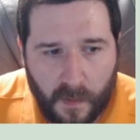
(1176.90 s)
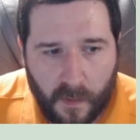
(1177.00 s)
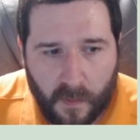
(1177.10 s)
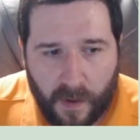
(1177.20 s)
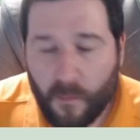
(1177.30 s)

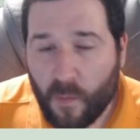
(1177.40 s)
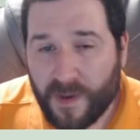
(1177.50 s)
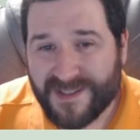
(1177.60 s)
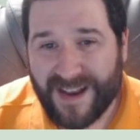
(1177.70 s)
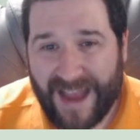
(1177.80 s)
right? What
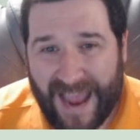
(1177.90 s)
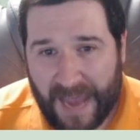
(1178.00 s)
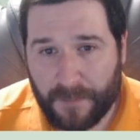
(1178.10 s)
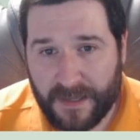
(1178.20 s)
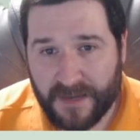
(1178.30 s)
is going to
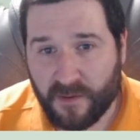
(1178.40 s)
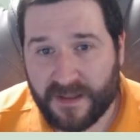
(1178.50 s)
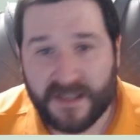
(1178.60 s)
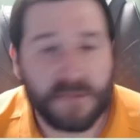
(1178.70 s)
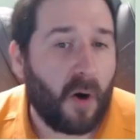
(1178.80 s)
happen during
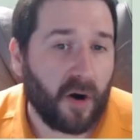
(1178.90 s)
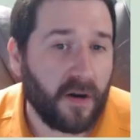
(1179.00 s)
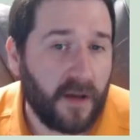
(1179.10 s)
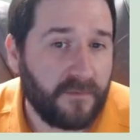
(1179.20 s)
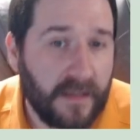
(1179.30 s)
this
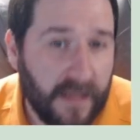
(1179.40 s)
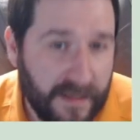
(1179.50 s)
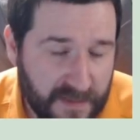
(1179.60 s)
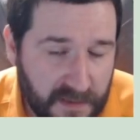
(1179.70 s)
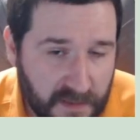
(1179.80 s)
part of the lesson?